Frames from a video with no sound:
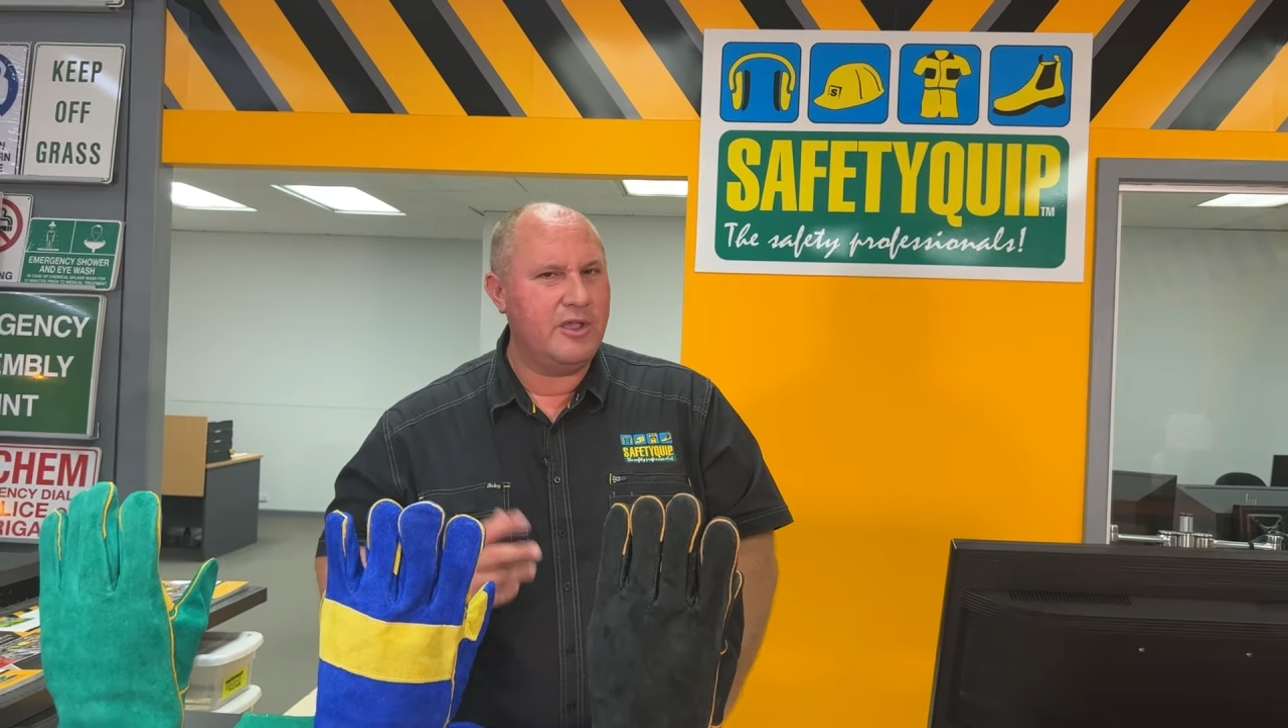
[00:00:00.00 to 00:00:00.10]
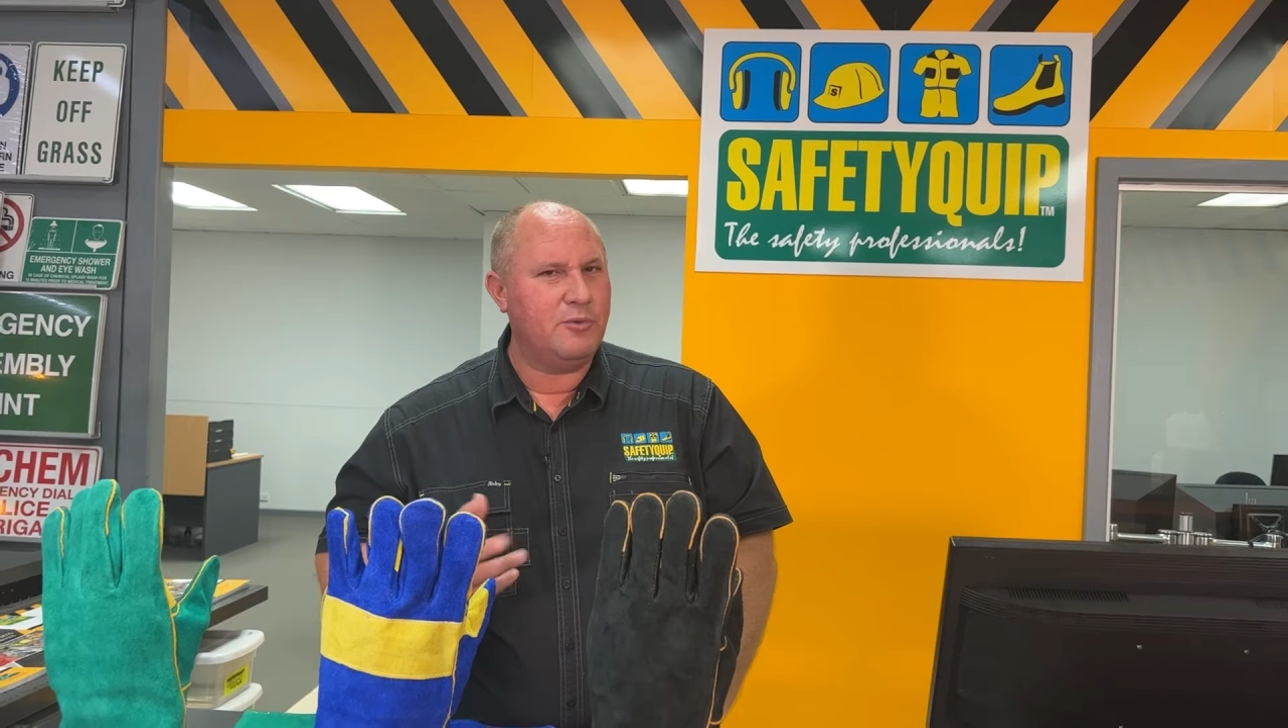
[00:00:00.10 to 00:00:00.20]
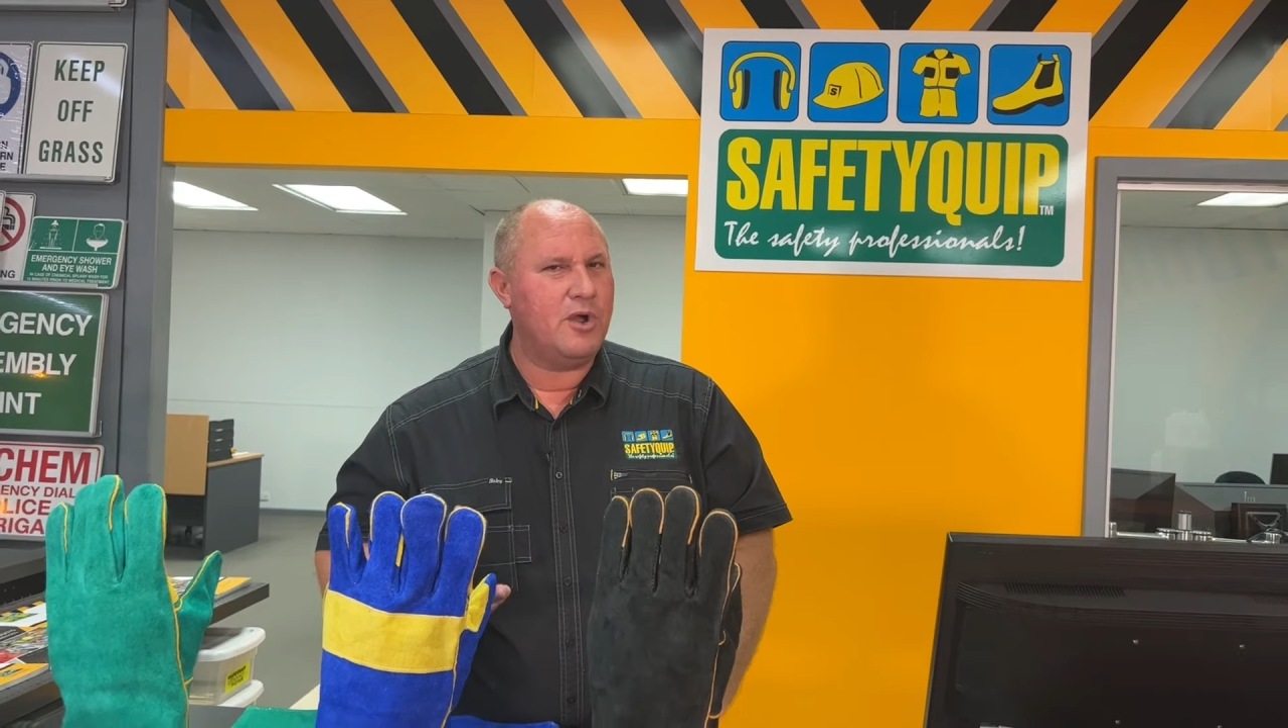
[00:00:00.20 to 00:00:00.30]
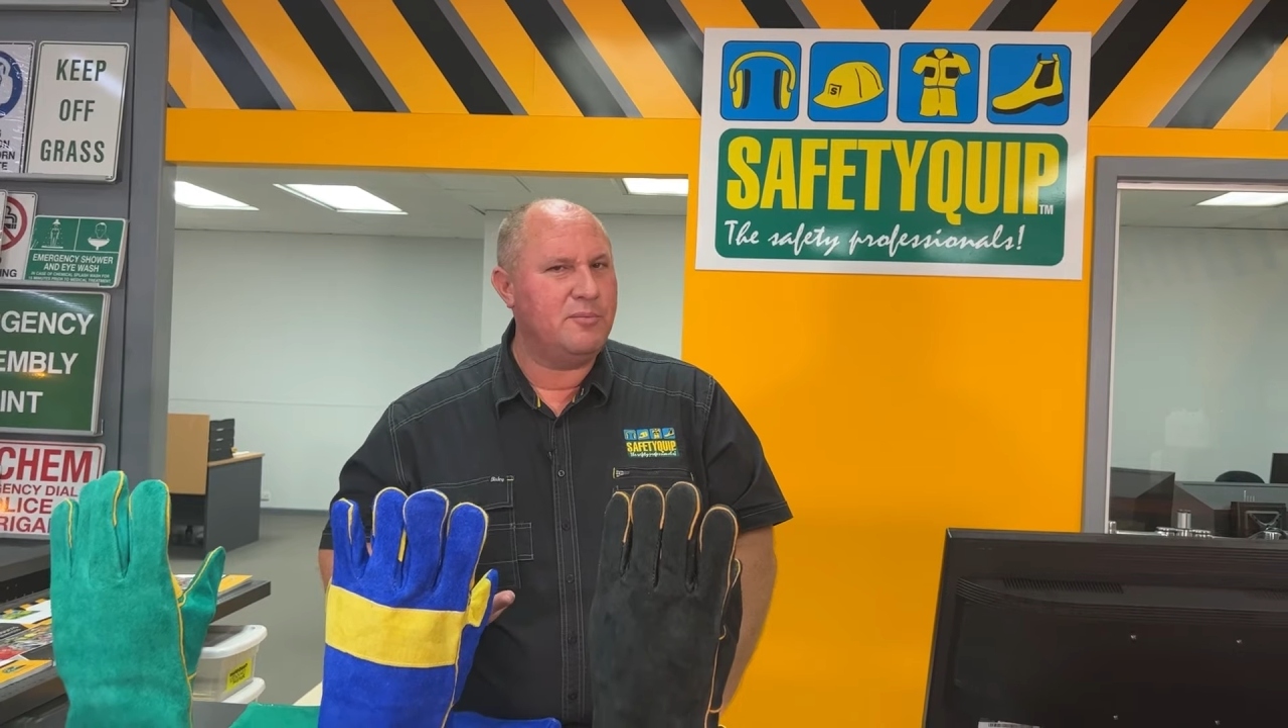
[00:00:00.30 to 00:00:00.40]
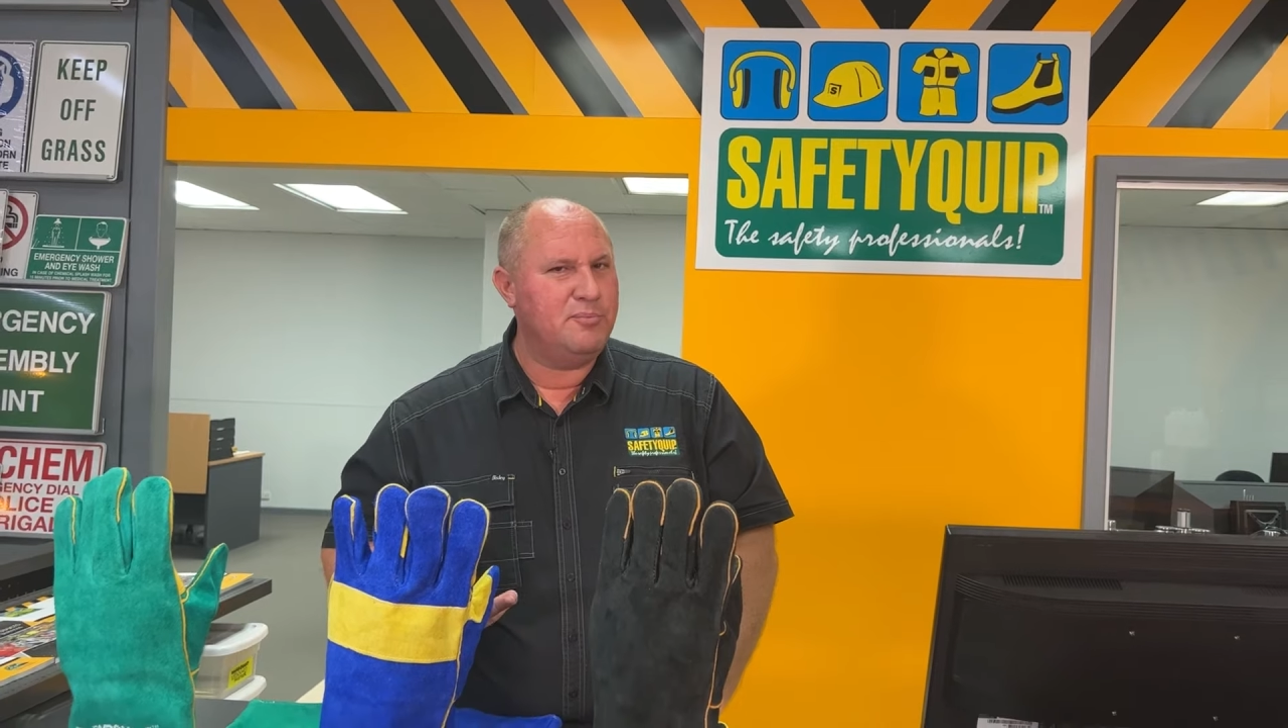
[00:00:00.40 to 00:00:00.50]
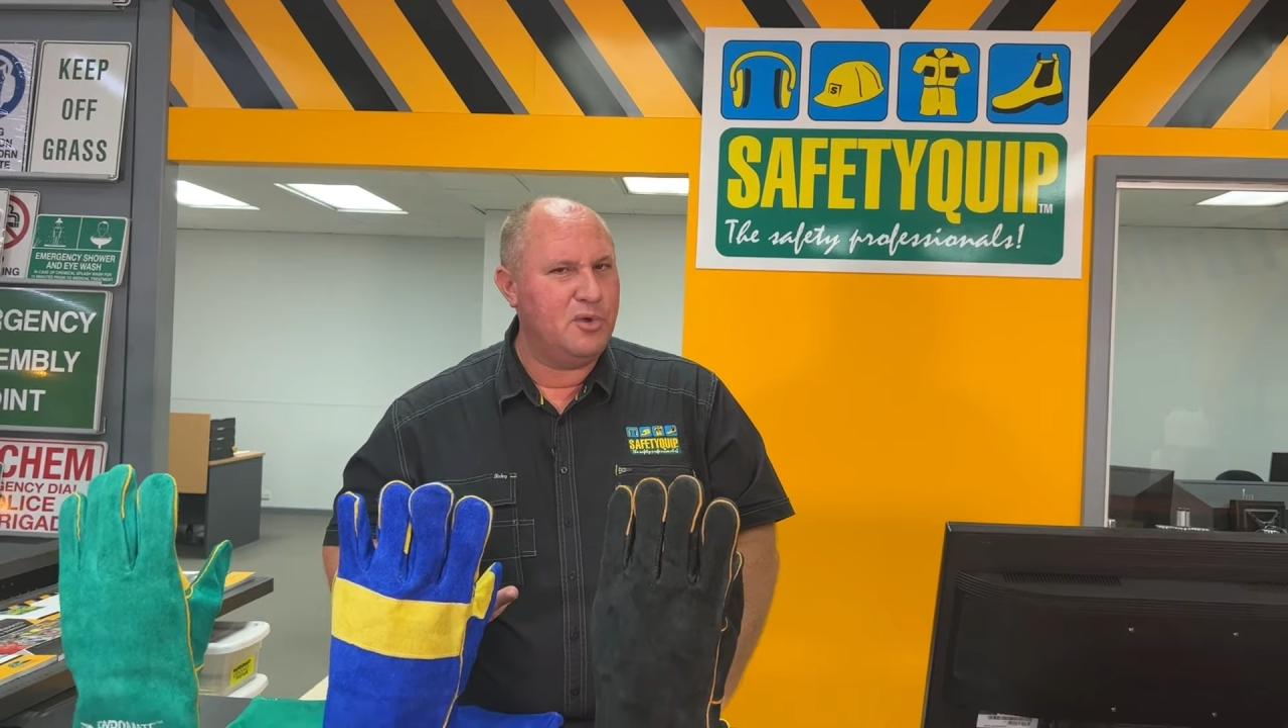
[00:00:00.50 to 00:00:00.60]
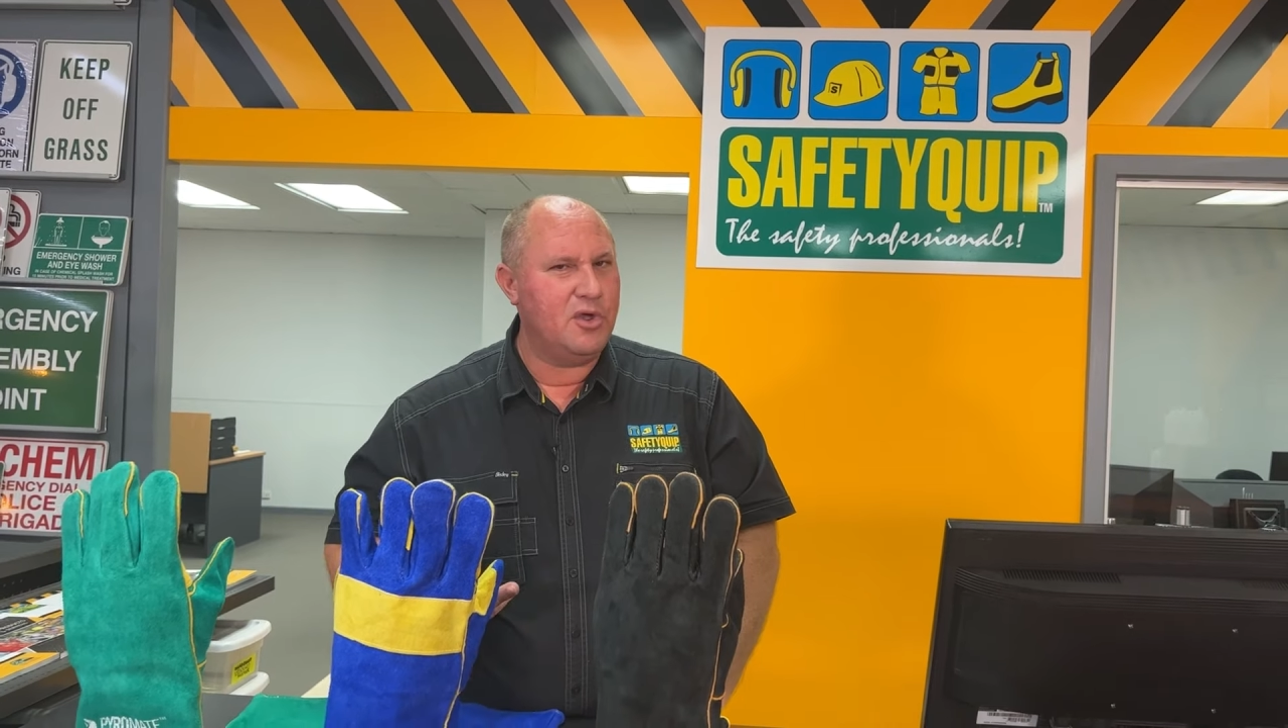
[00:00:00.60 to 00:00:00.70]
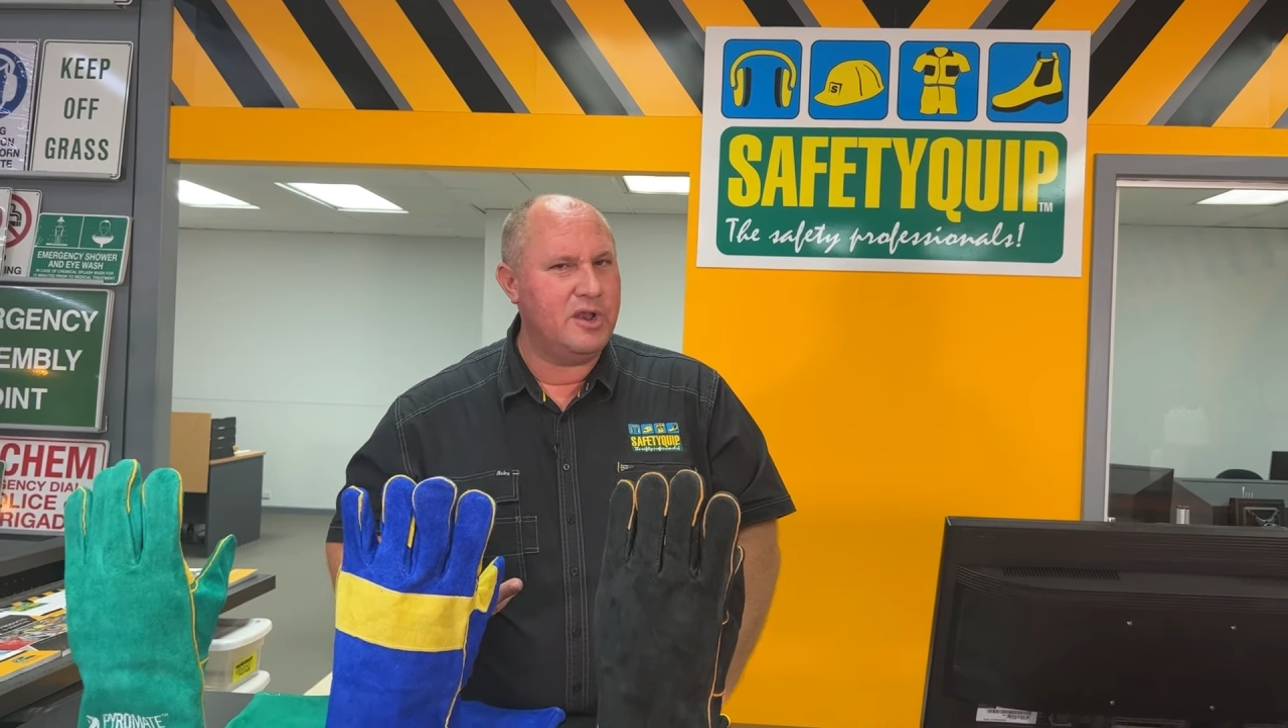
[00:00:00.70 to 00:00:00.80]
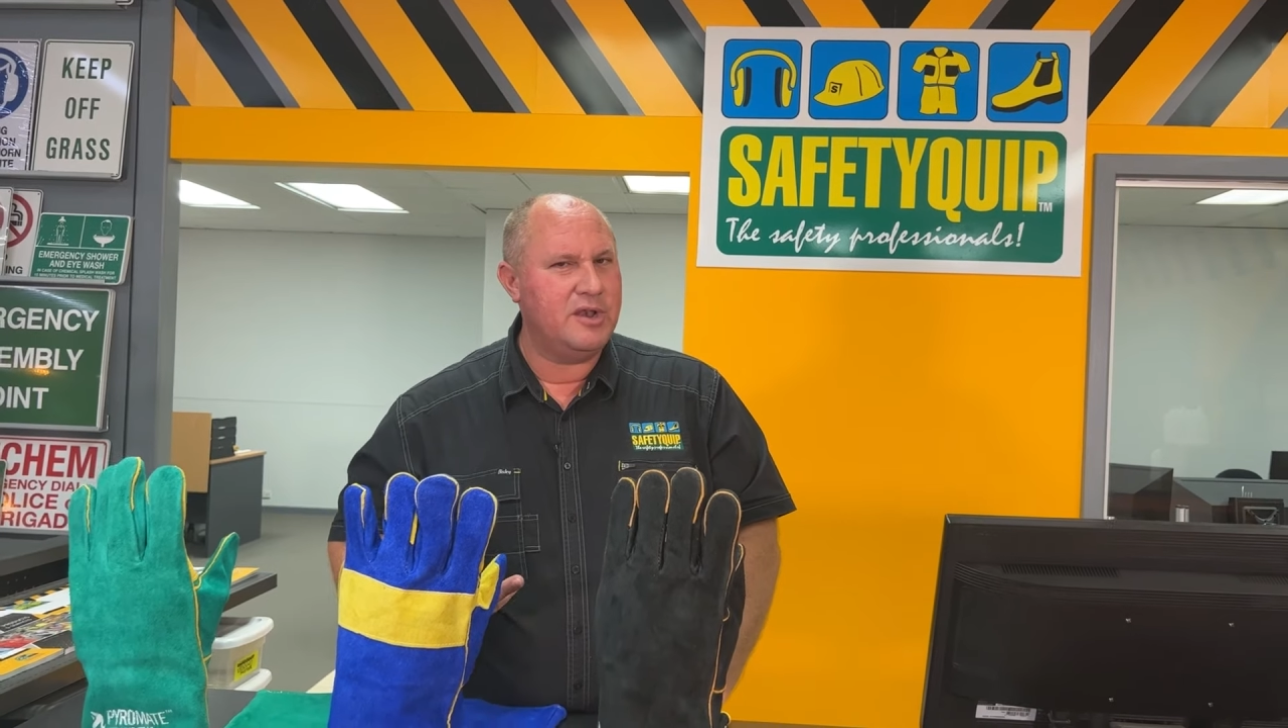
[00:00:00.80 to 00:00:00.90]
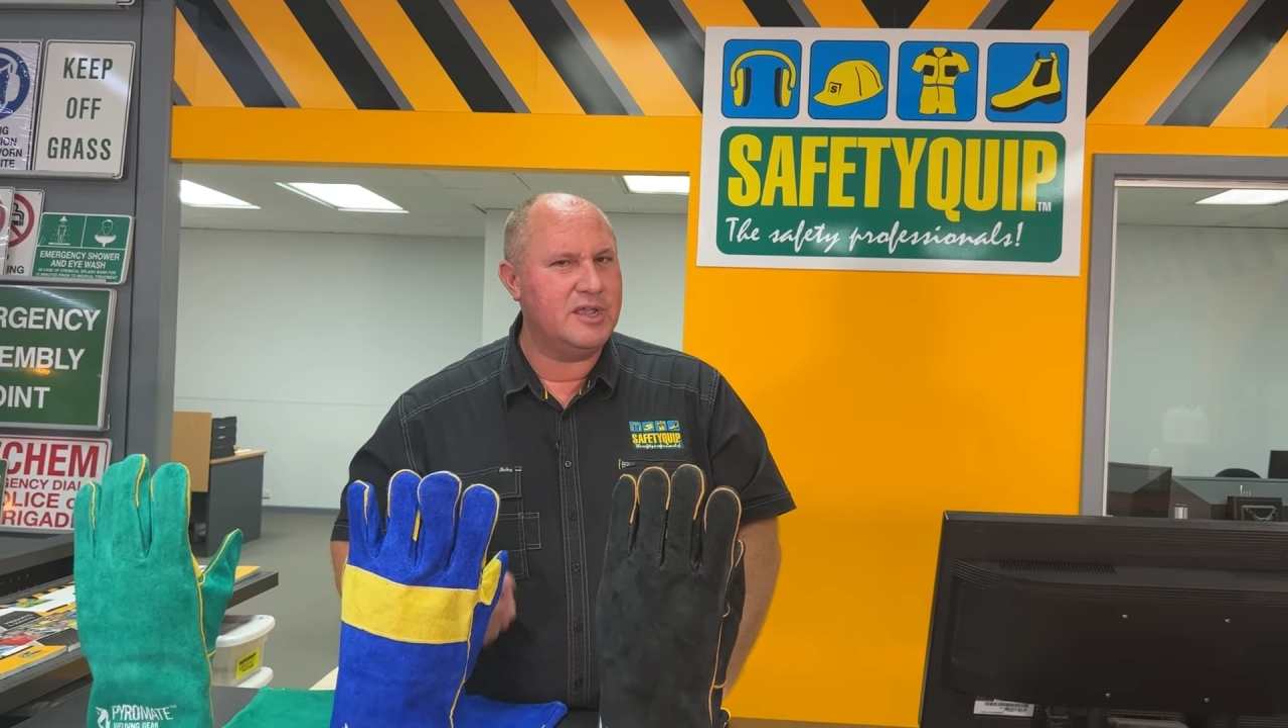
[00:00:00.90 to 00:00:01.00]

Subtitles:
it won't burn